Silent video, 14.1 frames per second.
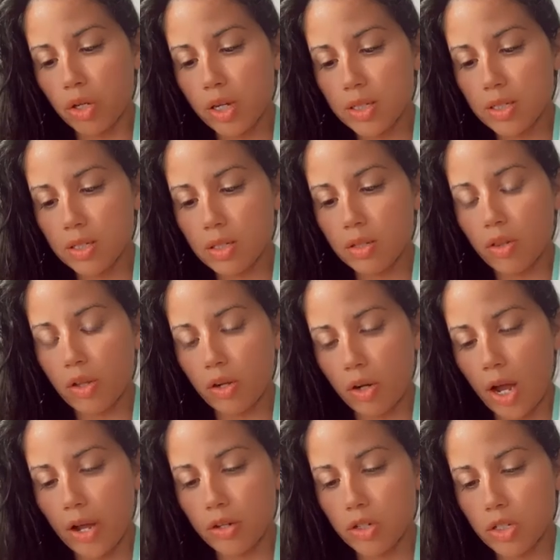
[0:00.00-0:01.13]
trust their
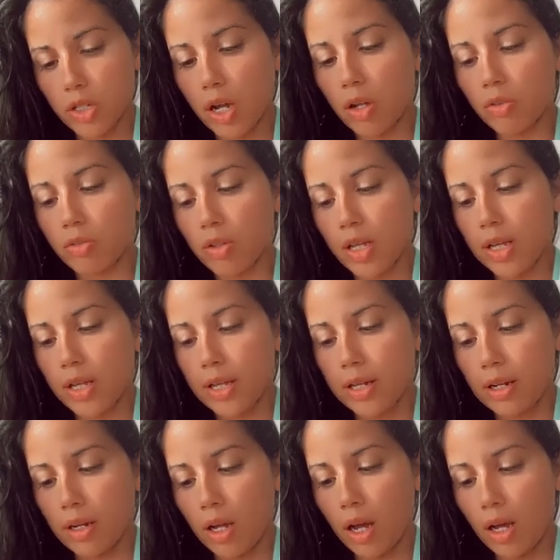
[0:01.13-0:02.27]
higher self,
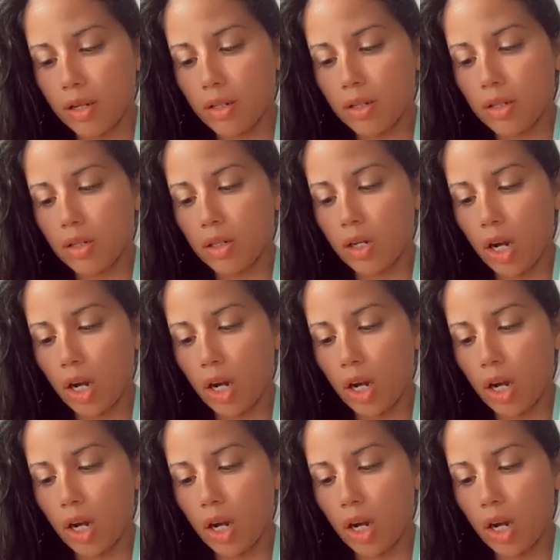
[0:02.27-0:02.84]
in an